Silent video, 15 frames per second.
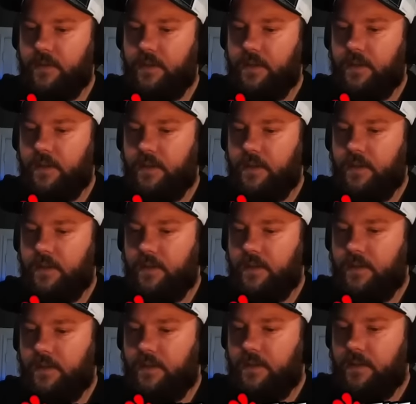
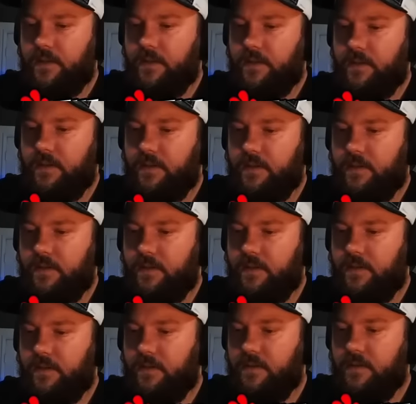
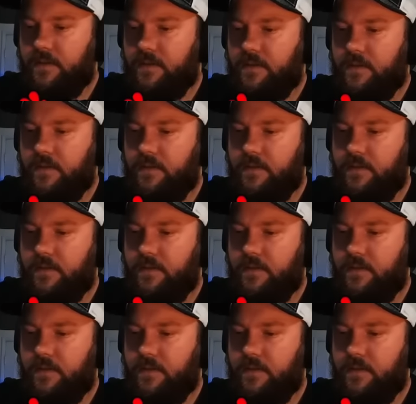(silence)